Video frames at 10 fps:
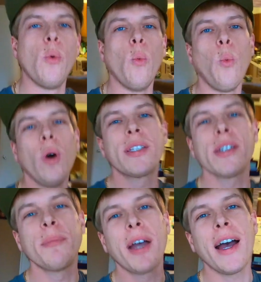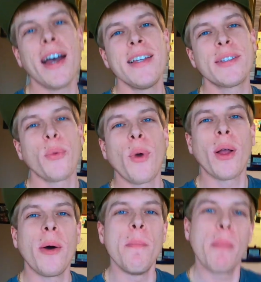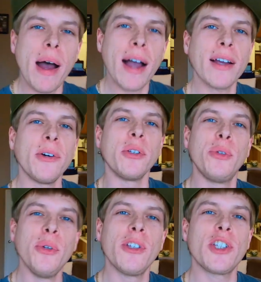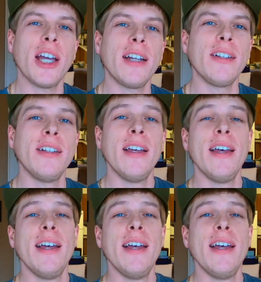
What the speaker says: What's up guys, welcome back or to the channel.